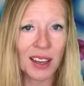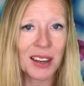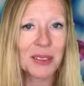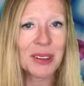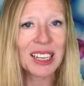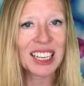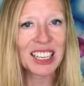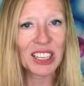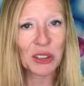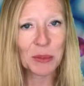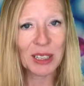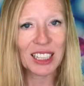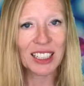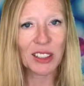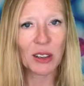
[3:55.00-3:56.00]
When a
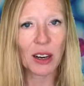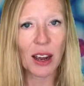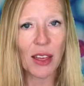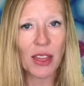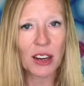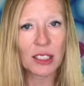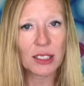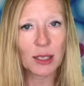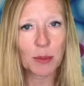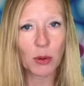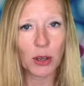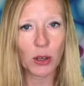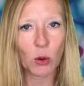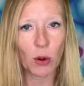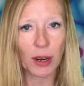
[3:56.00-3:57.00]
human or other
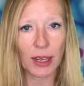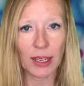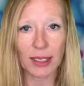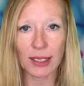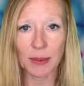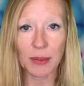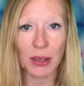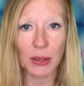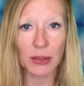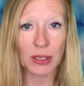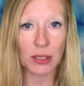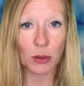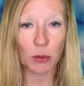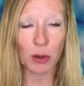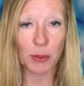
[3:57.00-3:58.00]
diploid organism goes
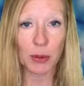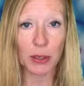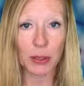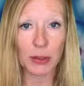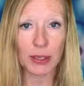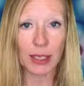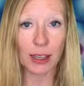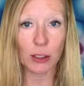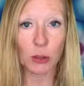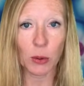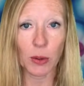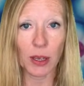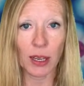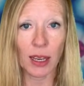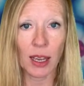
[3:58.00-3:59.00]
to reproduce
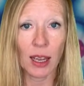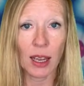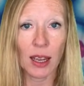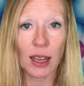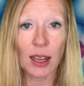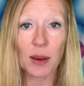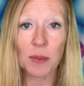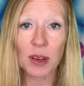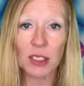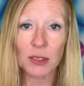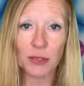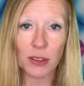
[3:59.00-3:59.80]
sexually, it must